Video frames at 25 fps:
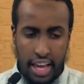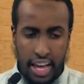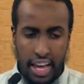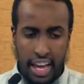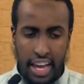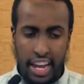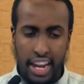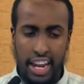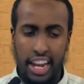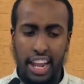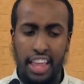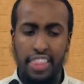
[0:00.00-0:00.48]

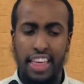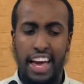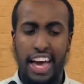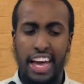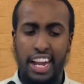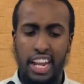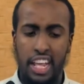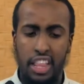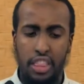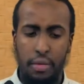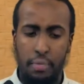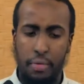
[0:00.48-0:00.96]
In another
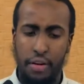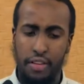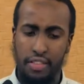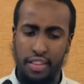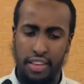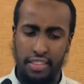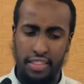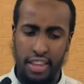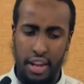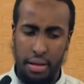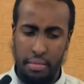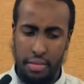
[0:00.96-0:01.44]
hadith, the Prophet
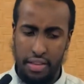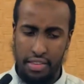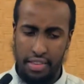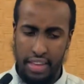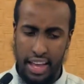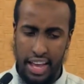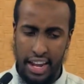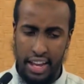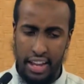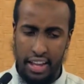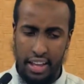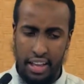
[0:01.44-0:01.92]

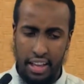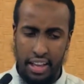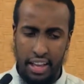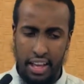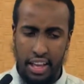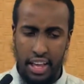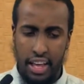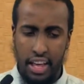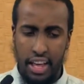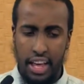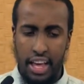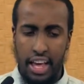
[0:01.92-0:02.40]
said
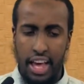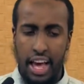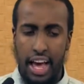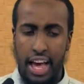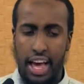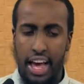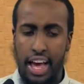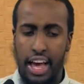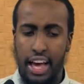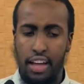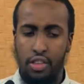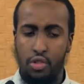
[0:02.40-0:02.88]

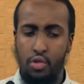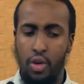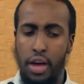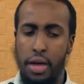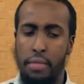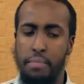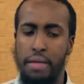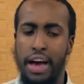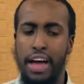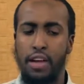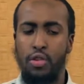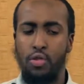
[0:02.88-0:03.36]
uh, to a
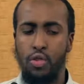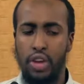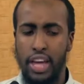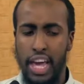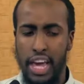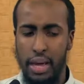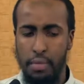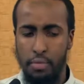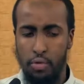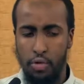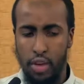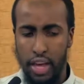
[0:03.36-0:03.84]
man who
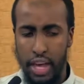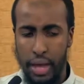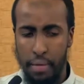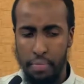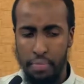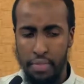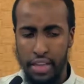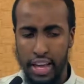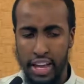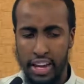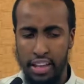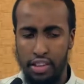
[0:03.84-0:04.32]
came to
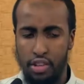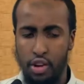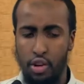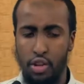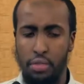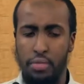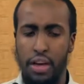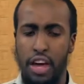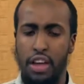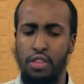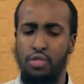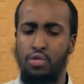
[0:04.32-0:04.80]
him and he told
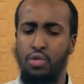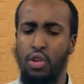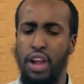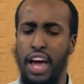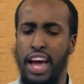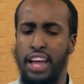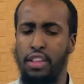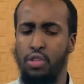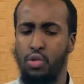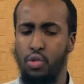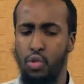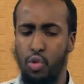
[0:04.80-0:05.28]
me, Ya Rasulullah,
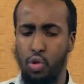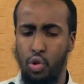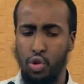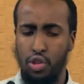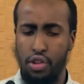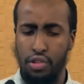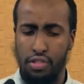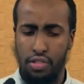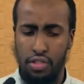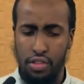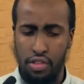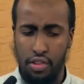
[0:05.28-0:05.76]
I do
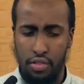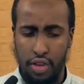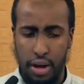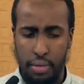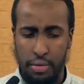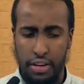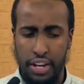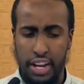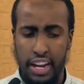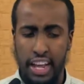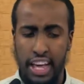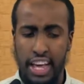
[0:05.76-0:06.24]
coitus
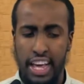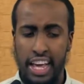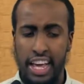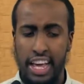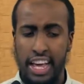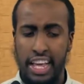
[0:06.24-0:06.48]
interruption.